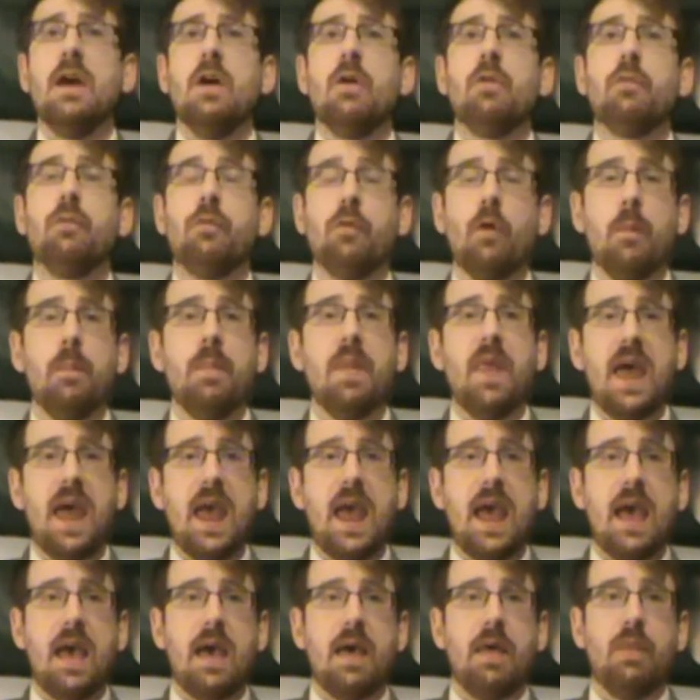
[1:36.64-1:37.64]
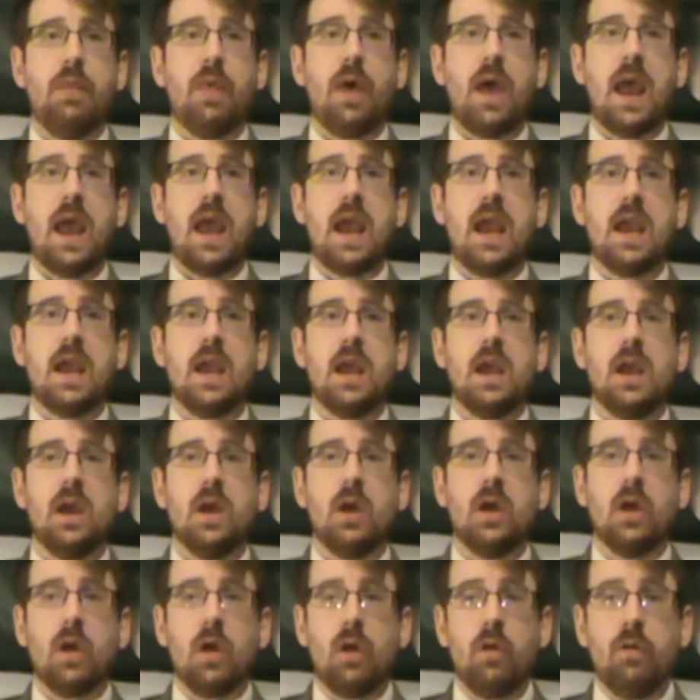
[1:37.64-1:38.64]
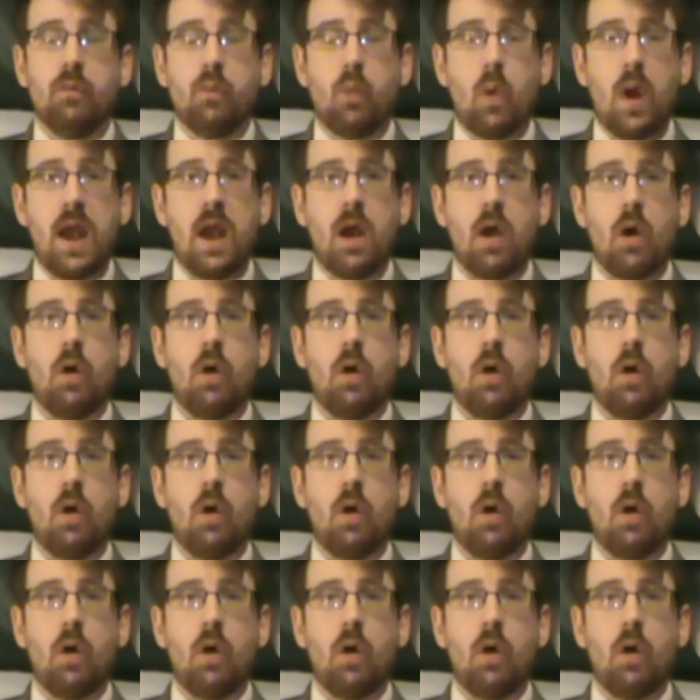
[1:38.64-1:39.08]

From there, they kind of went